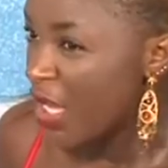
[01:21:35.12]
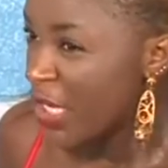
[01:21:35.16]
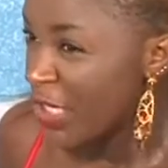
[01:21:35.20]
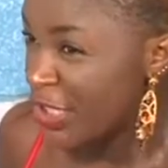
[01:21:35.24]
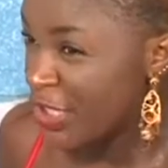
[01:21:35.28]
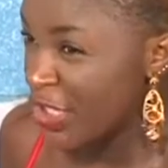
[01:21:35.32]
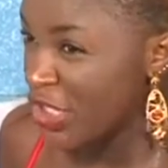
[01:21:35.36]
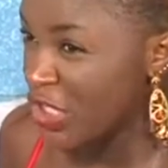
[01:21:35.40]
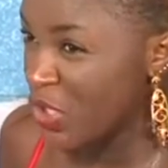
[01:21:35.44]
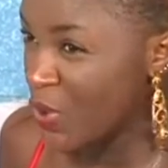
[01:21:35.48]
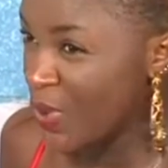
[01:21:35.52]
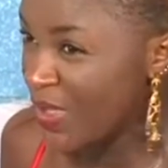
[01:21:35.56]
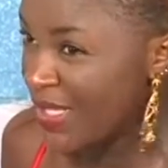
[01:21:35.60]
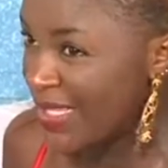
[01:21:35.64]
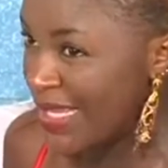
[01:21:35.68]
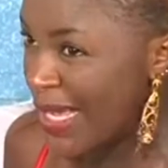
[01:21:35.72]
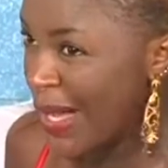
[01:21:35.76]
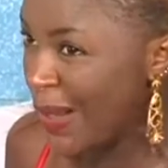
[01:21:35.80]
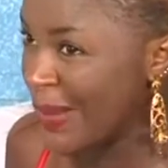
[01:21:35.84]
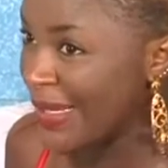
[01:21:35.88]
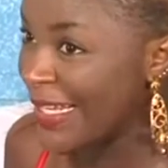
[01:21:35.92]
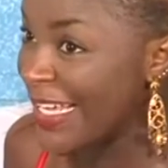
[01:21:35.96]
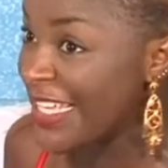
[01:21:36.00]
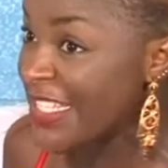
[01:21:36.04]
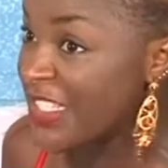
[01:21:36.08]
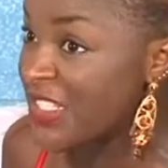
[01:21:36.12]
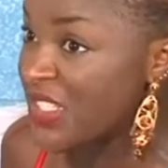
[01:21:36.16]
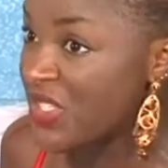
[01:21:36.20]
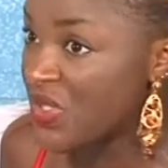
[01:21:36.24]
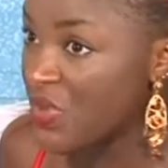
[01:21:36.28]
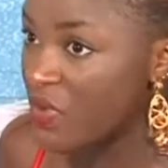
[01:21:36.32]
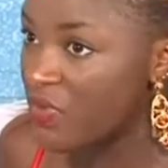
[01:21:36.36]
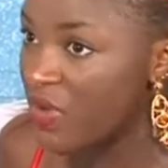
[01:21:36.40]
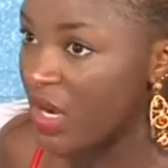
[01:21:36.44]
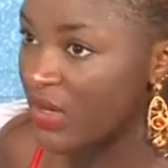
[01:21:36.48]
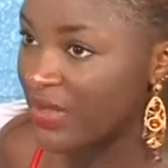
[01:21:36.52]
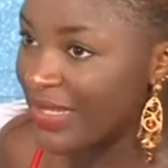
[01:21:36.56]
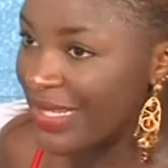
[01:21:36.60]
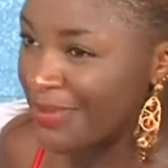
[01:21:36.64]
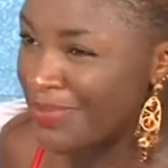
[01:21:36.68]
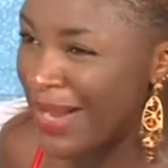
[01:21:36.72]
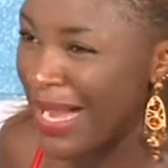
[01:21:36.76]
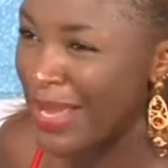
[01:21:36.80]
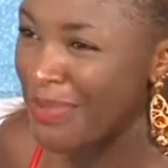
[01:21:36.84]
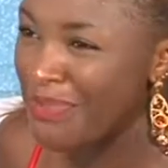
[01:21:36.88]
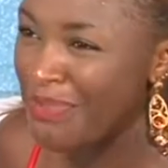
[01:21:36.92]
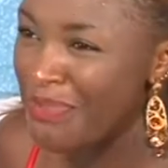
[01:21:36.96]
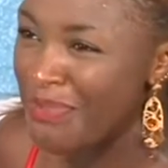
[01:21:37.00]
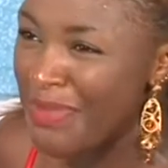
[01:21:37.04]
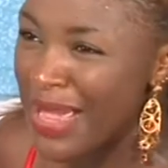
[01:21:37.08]
This hotel is surrounded by
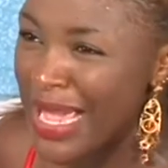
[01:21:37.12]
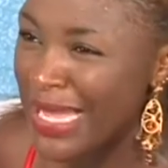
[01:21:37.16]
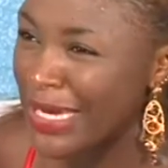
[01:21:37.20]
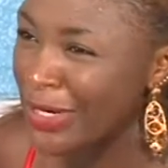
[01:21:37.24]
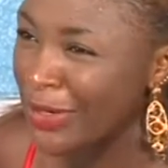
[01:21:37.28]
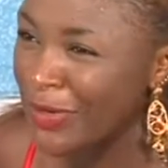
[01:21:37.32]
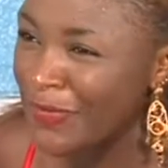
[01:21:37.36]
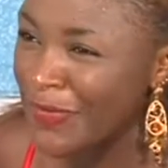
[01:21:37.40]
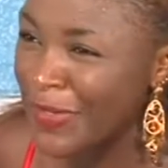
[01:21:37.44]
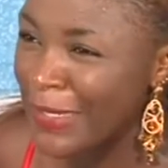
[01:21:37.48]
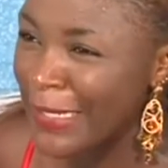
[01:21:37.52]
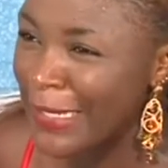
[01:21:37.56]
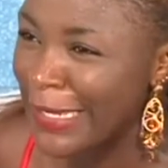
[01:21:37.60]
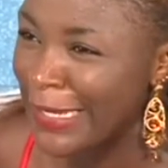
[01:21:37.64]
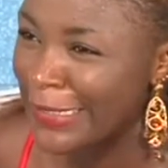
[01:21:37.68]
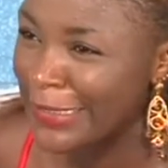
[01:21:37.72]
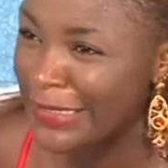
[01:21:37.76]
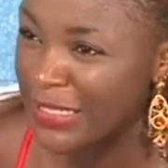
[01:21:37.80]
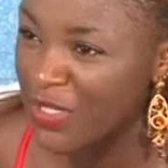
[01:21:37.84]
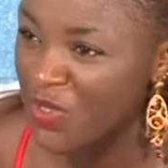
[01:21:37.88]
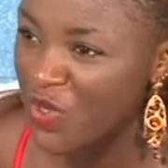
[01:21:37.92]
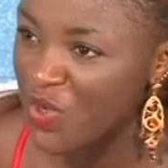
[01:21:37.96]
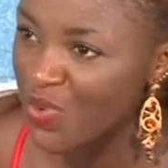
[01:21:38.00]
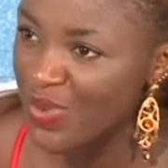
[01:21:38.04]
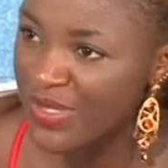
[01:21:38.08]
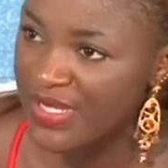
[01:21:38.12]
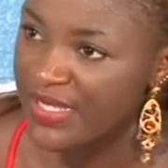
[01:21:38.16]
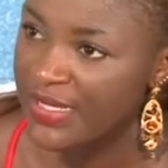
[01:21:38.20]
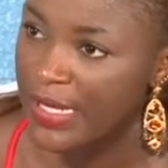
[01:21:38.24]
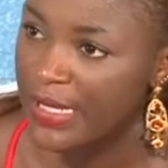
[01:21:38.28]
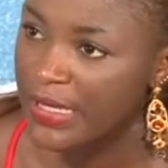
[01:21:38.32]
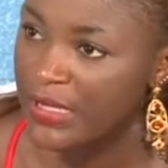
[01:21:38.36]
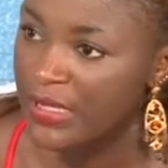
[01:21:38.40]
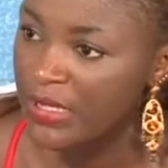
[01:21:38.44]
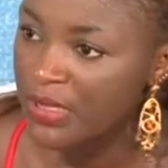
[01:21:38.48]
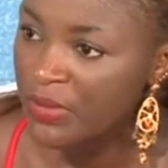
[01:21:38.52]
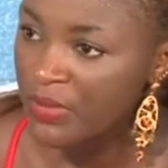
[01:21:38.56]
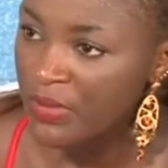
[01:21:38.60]
men of the Cardinal Crusade.